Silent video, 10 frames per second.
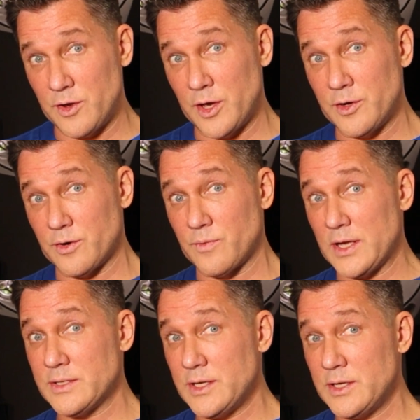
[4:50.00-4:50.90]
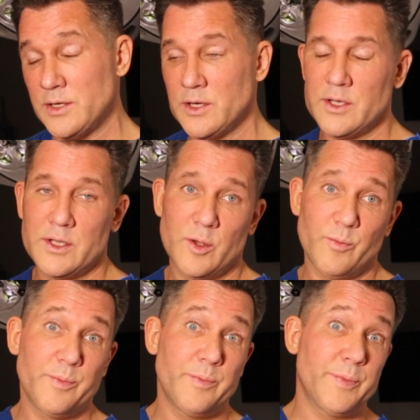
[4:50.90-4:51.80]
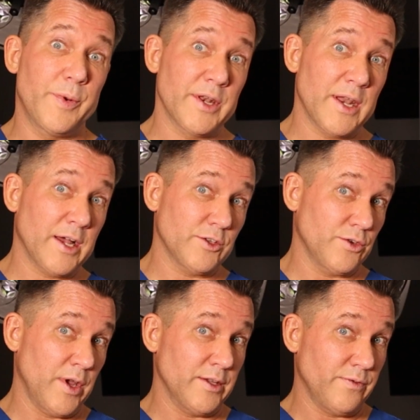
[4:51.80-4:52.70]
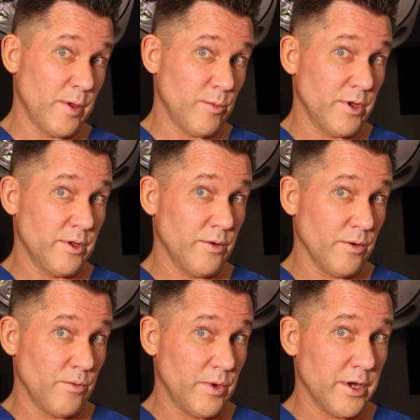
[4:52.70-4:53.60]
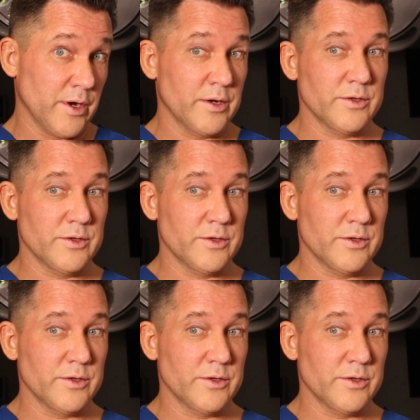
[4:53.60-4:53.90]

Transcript: younger, rested, but not strange, feminine, or weird.